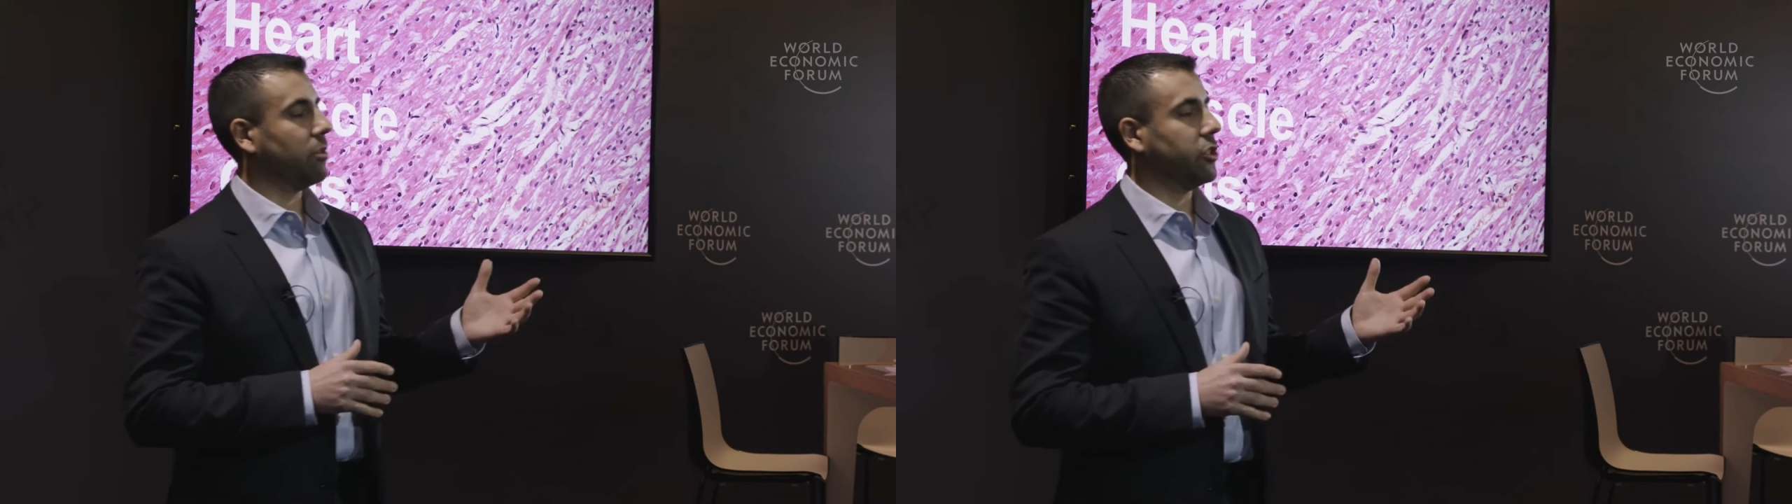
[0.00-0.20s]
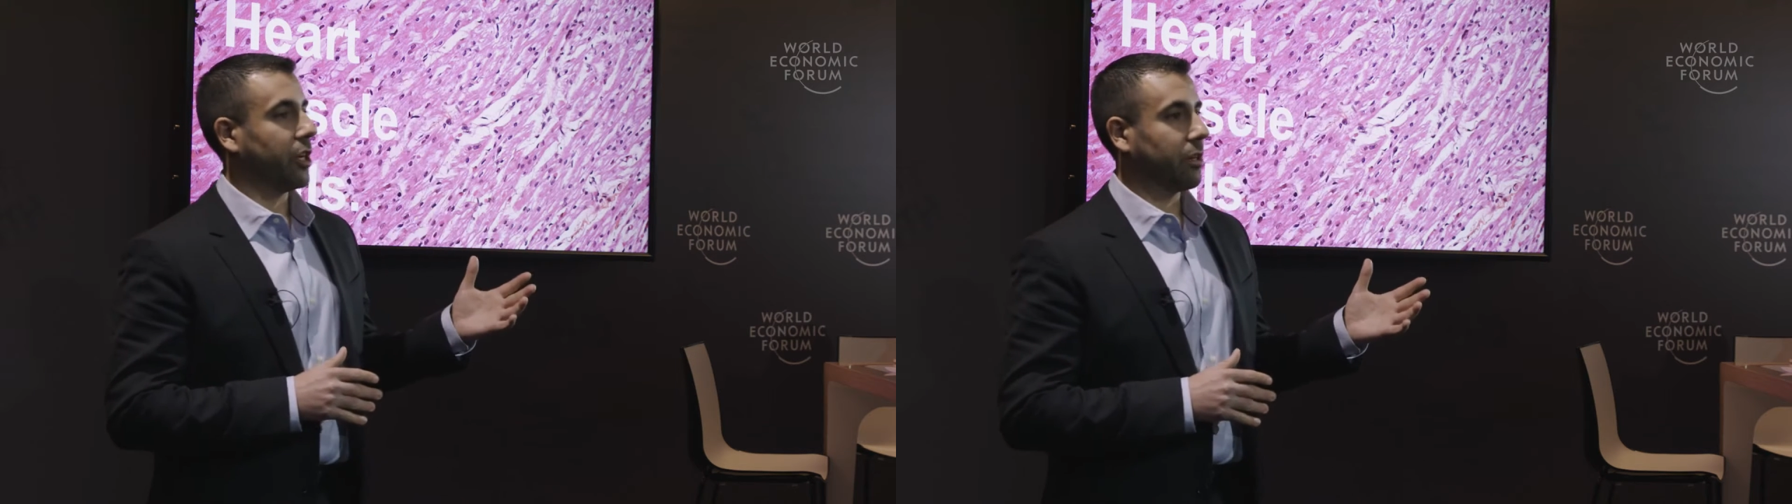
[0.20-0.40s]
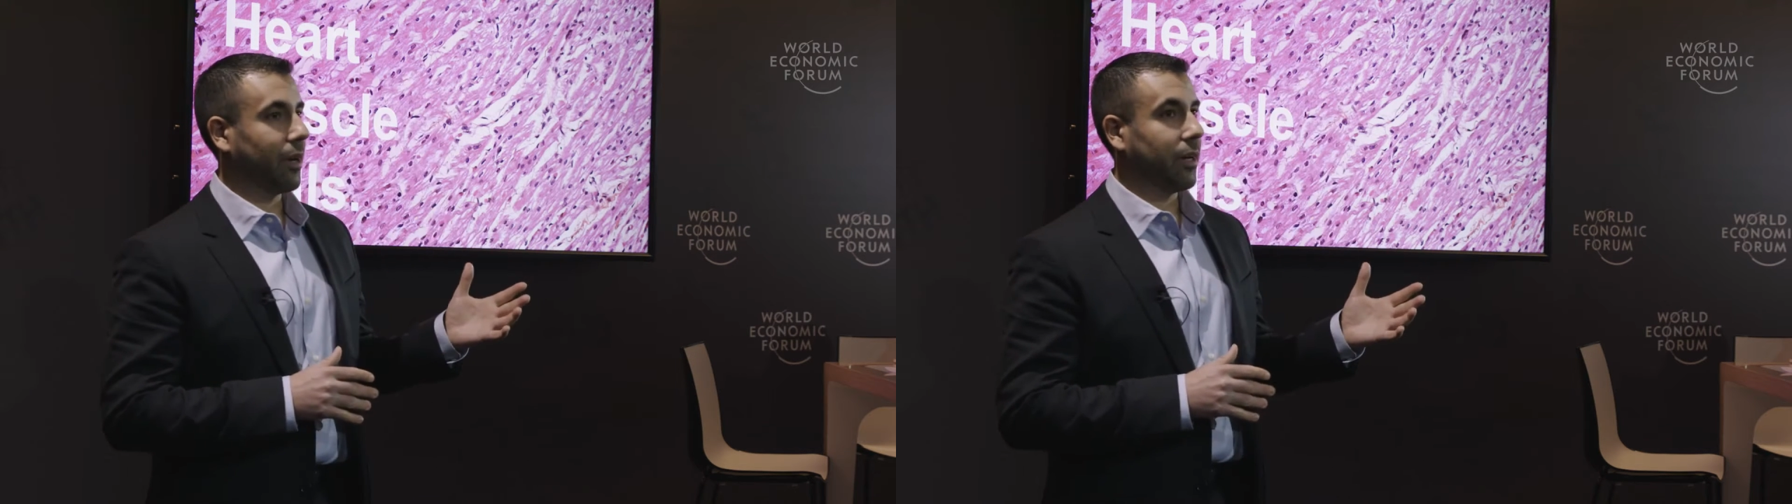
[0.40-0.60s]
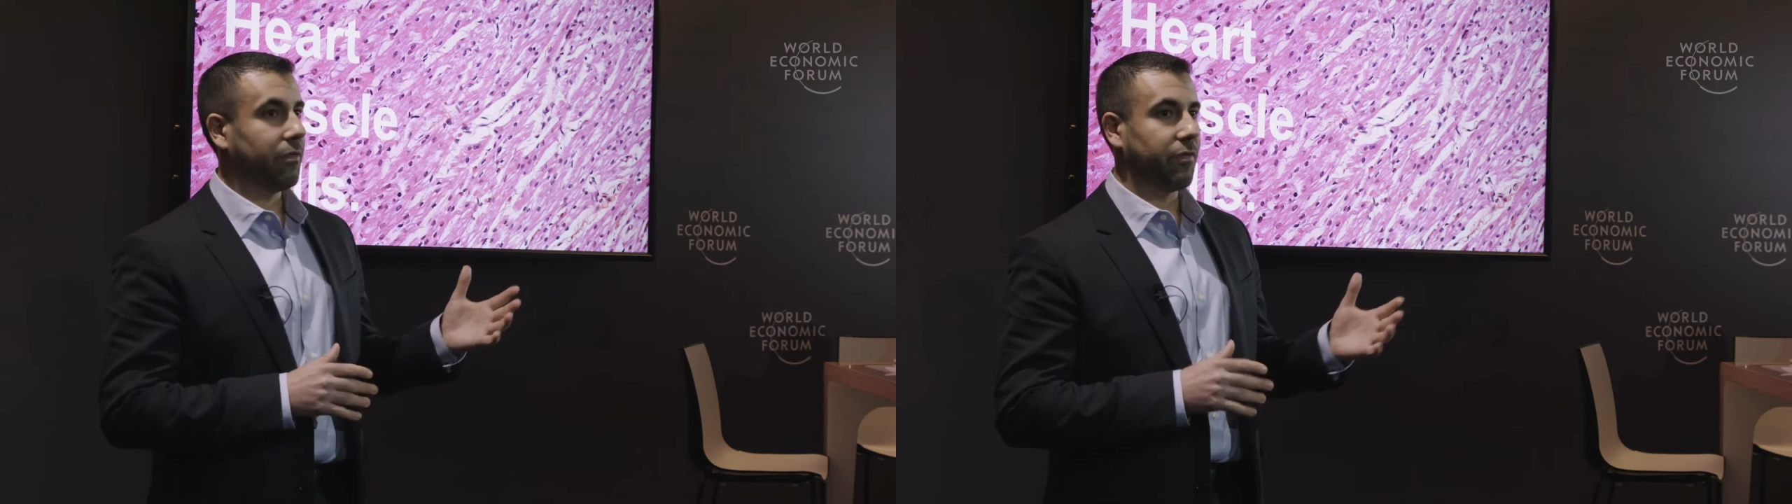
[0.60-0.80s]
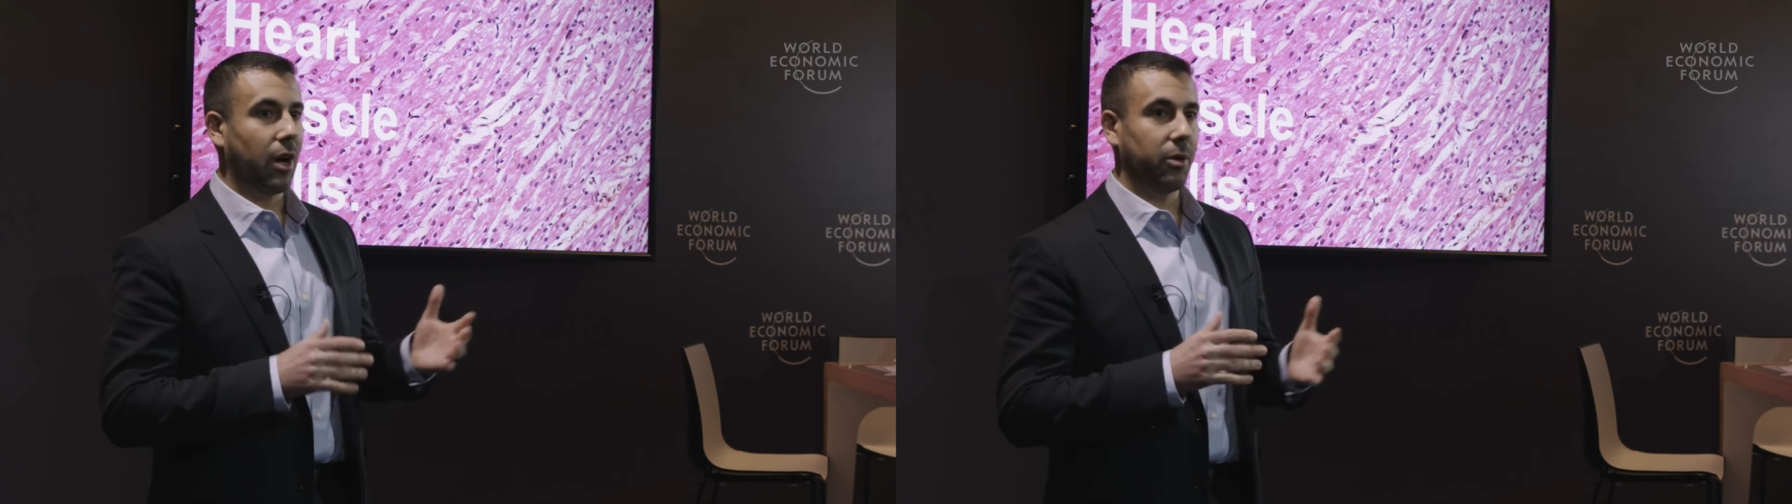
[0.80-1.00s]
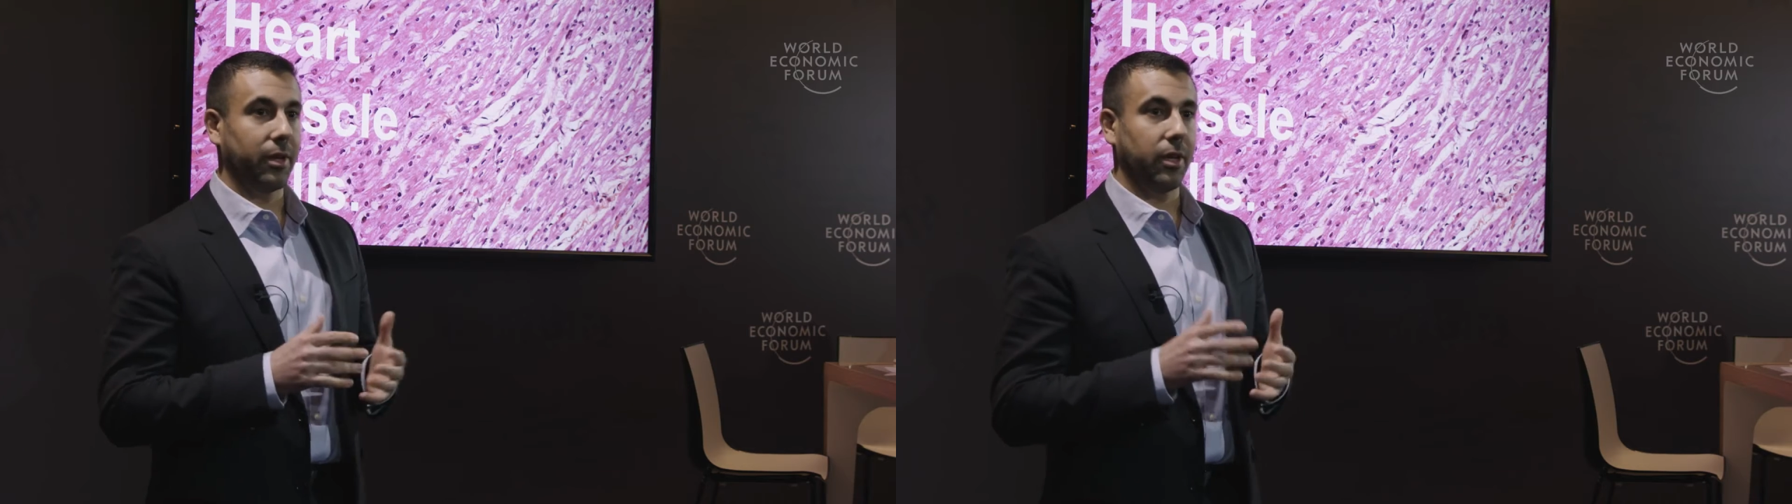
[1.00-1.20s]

regenerate following